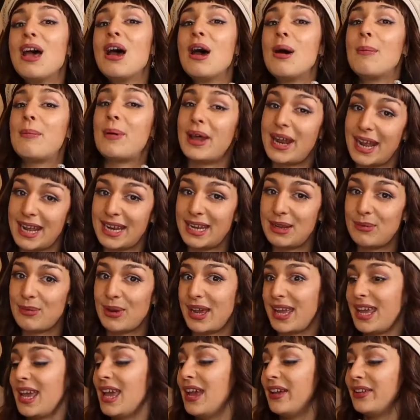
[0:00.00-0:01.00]
But
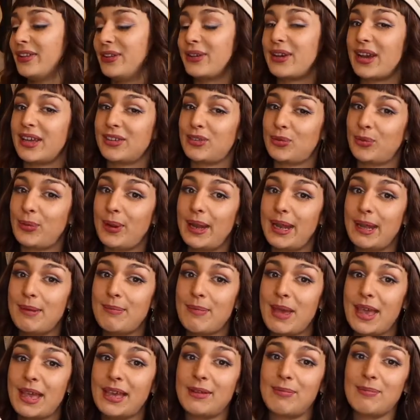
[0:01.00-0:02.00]
anyway, you guys really
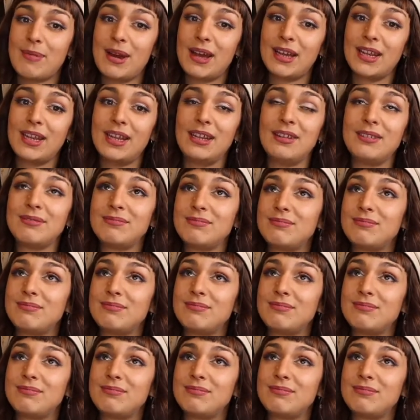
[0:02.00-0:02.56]
make my